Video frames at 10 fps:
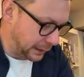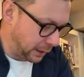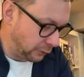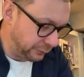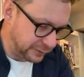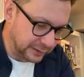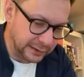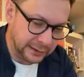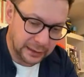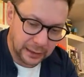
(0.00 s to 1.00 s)

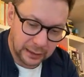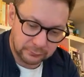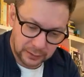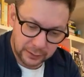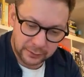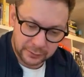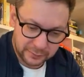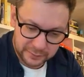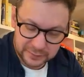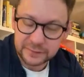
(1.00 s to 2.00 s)
Obviously, this
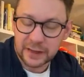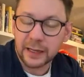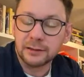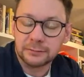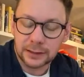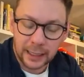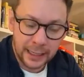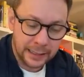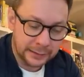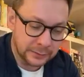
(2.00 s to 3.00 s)
is insane,
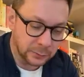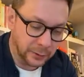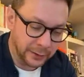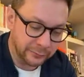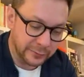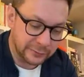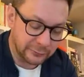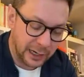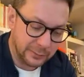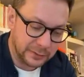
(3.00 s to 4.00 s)
and what I've
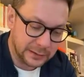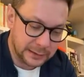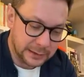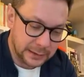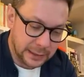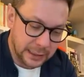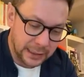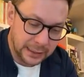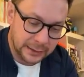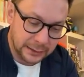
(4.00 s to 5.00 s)
described
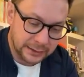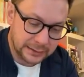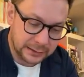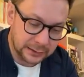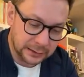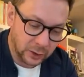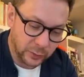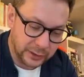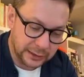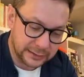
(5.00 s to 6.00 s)
in this little
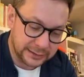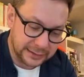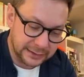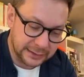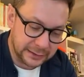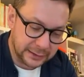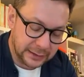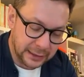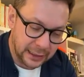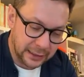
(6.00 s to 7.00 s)
opening scene
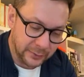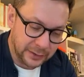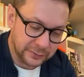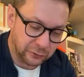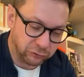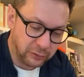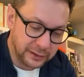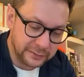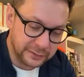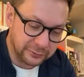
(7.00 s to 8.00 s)
is a
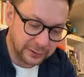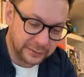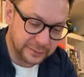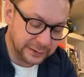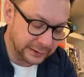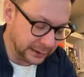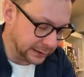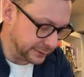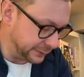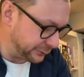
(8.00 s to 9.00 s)
crazy
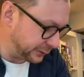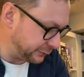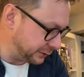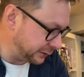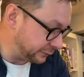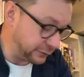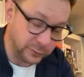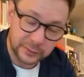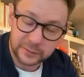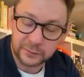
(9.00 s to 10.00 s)
situation, a
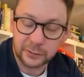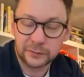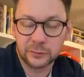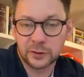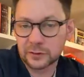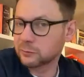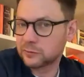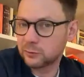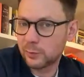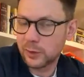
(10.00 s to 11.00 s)
stupid situation, because I'm a
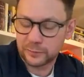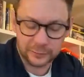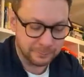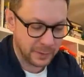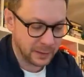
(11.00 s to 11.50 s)
stupid person.